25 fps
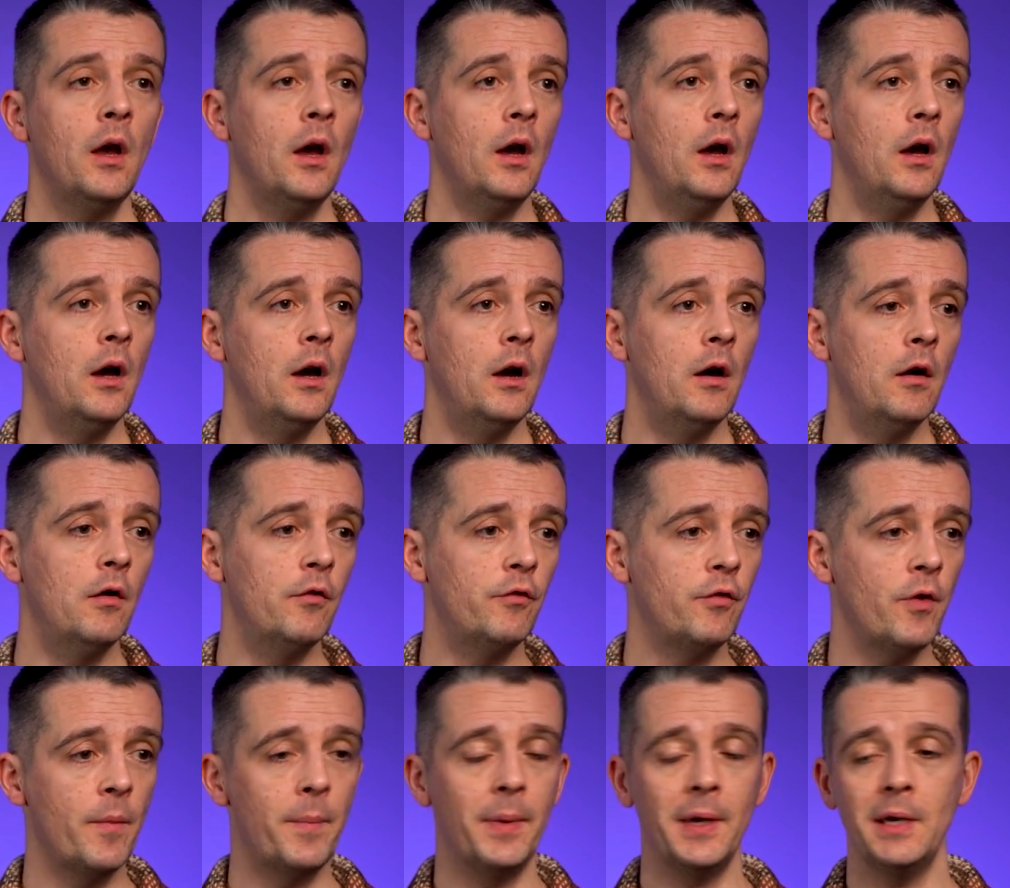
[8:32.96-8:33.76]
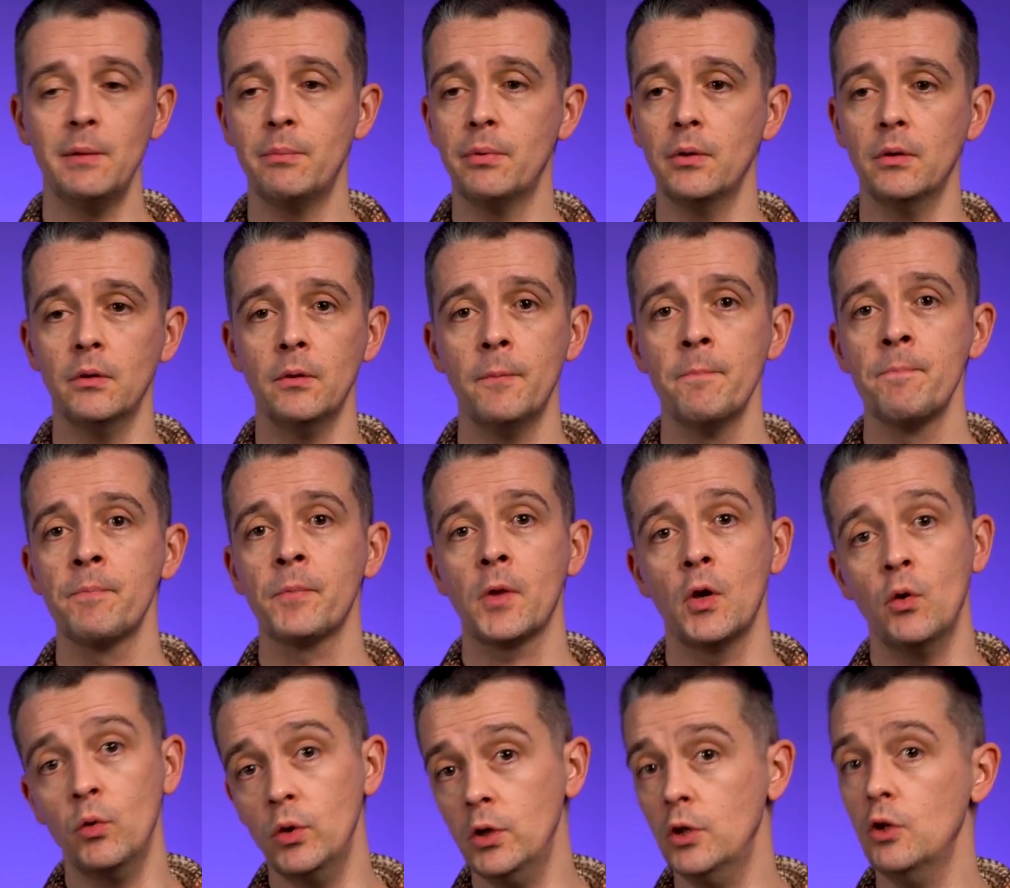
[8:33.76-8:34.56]
uh, for people
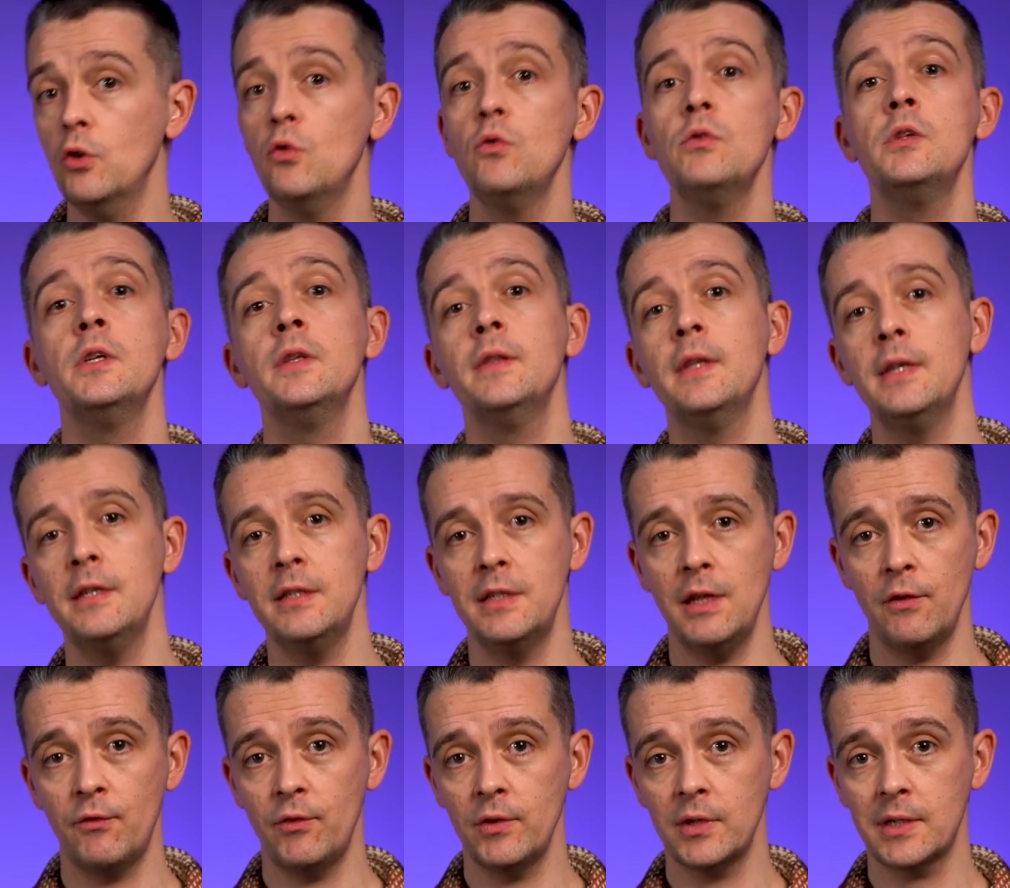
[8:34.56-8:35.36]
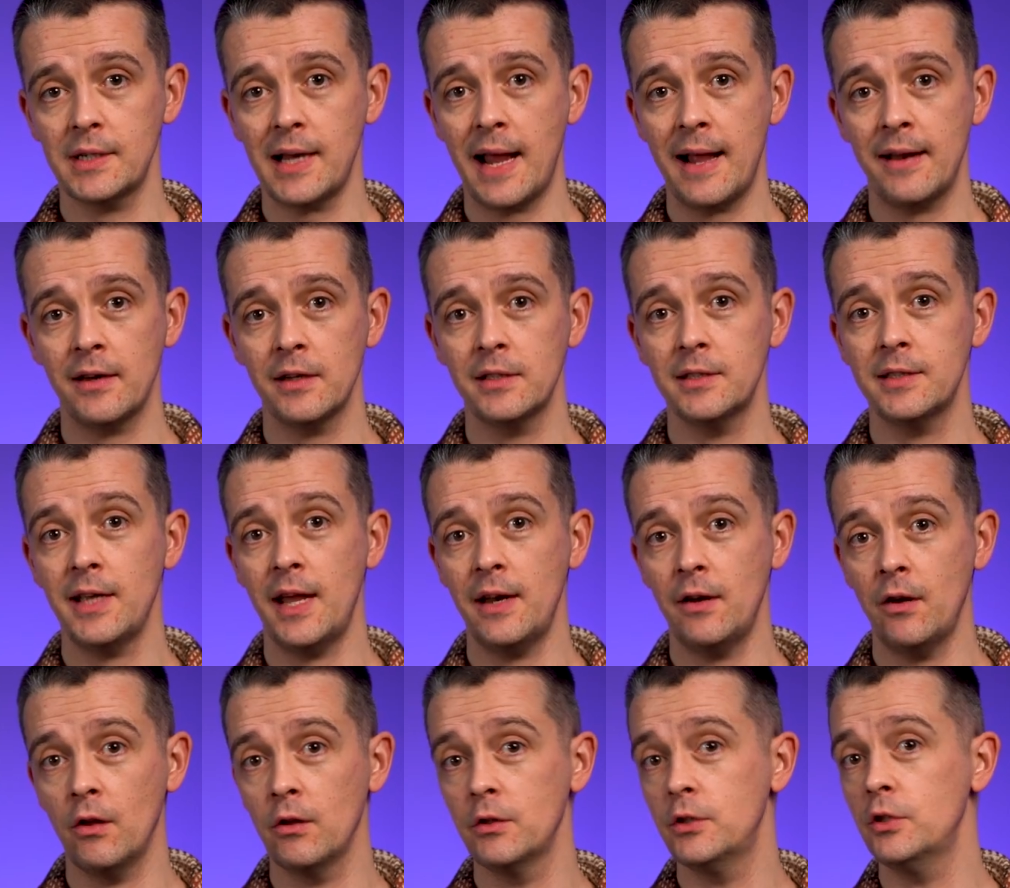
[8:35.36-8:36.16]
who are using these different kind of
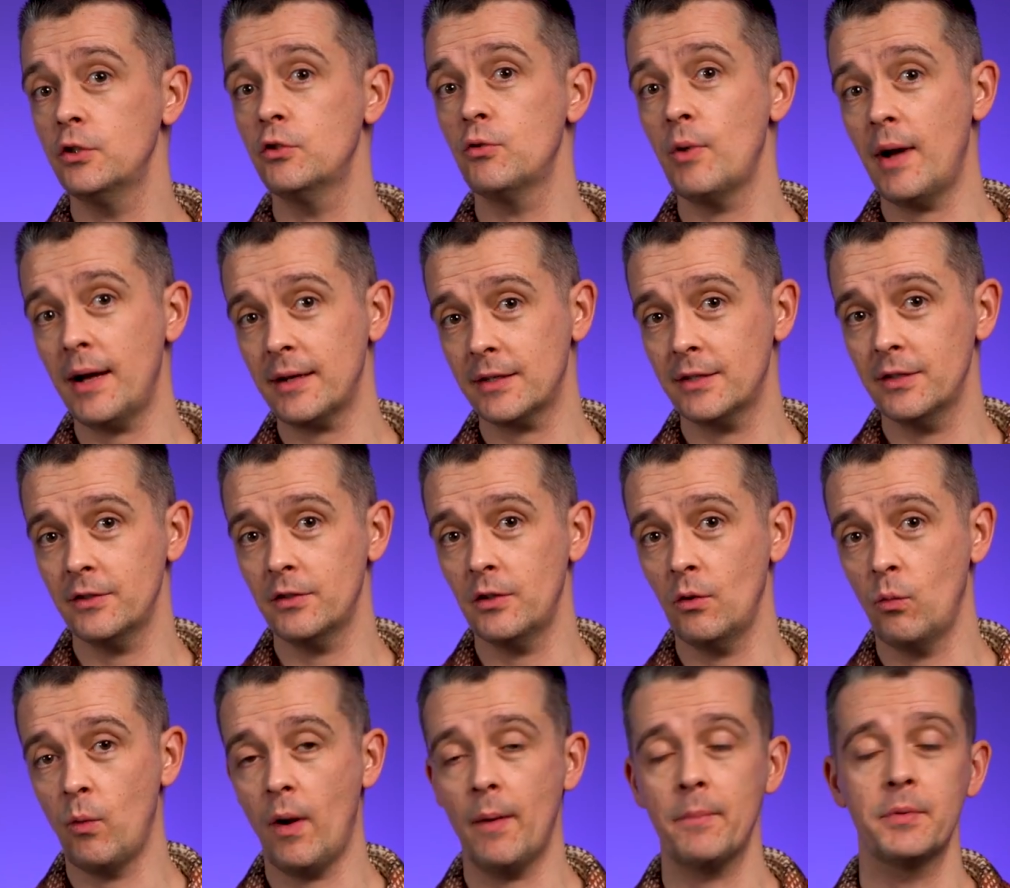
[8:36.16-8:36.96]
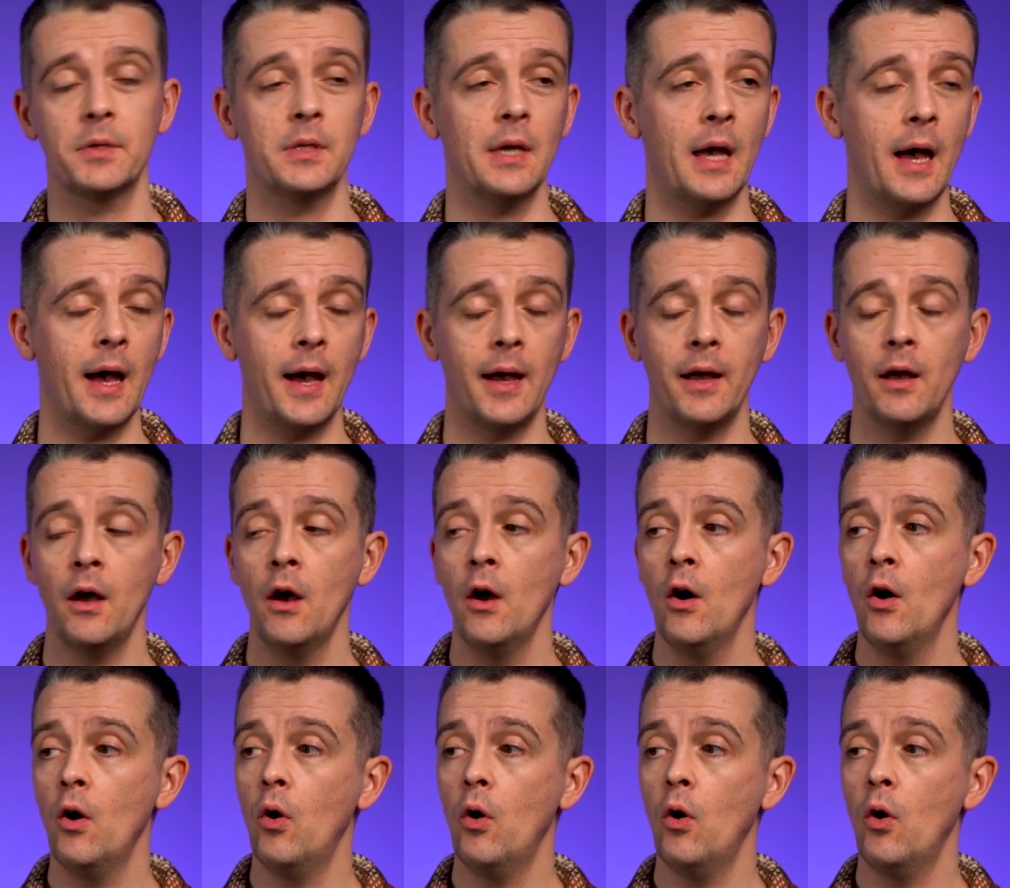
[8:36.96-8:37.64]
technologies to access the website